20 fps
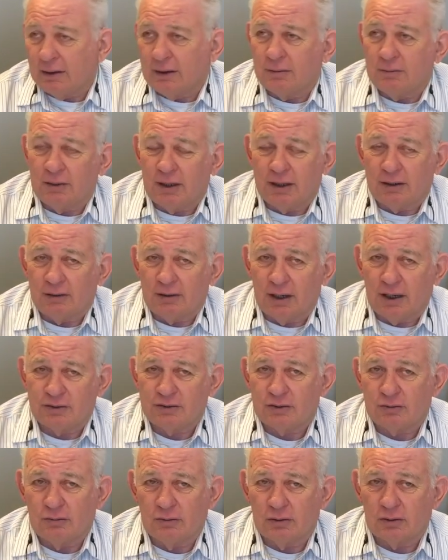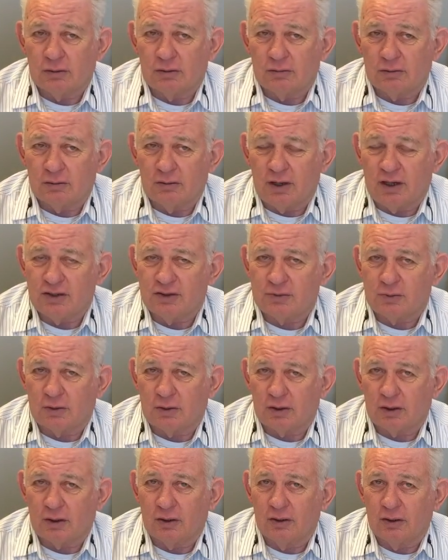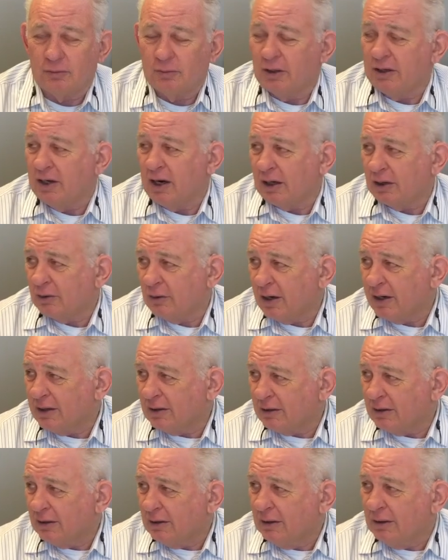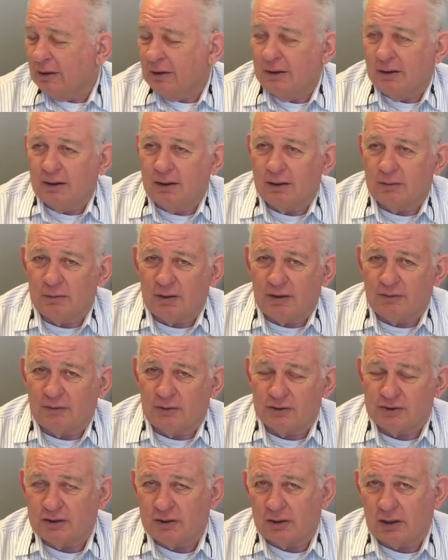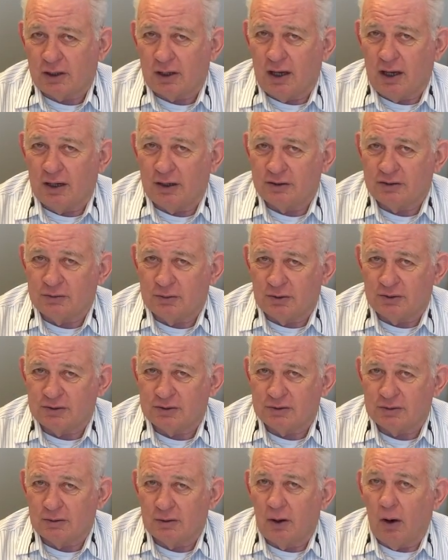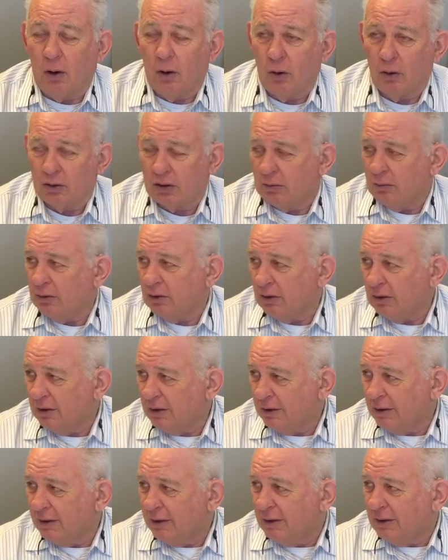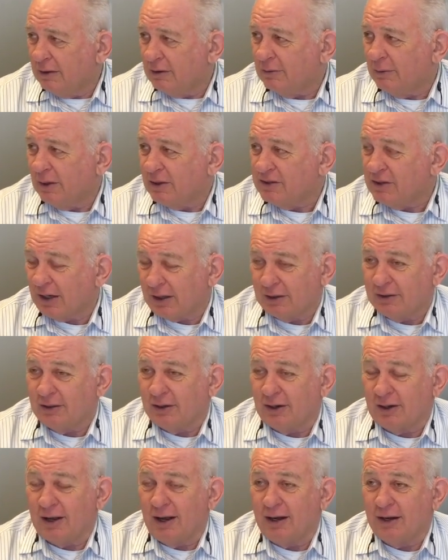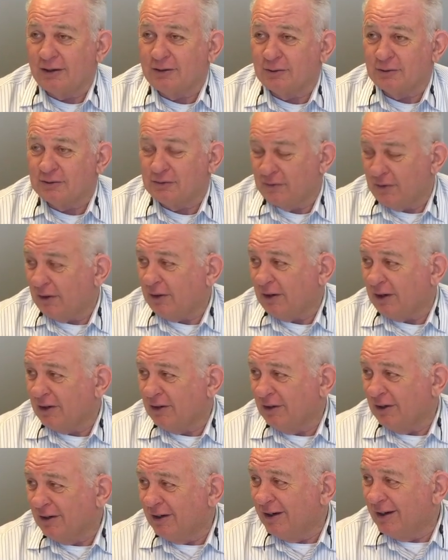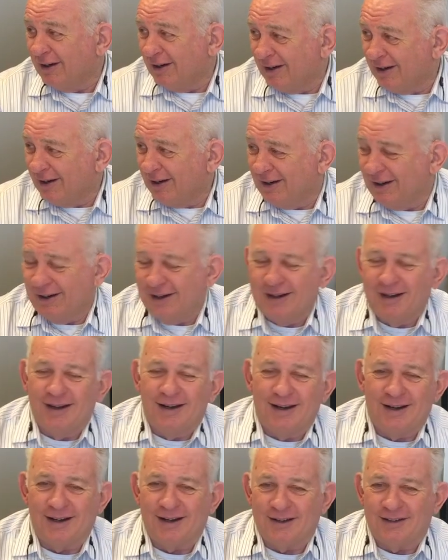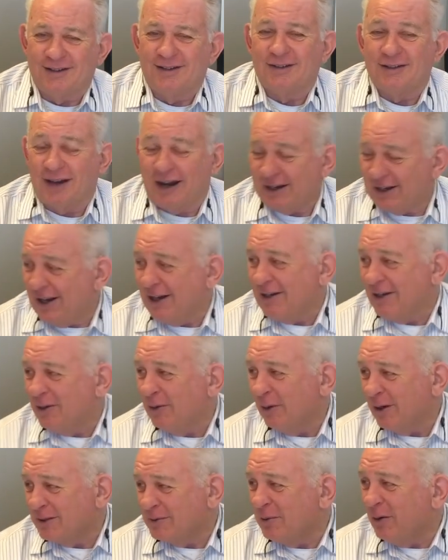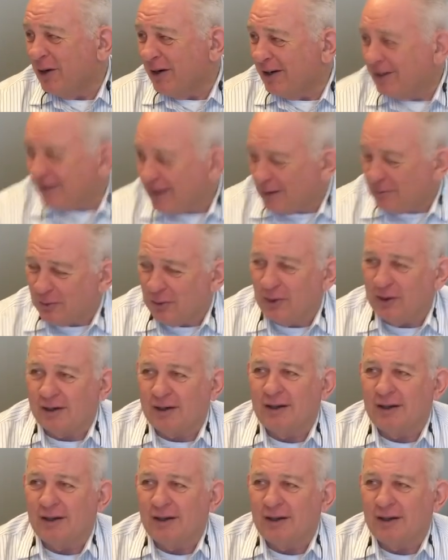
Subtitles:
My high school grades were good but not great, and my first year of college was horrible. My second year of college was very good, and I got into West Point at that point.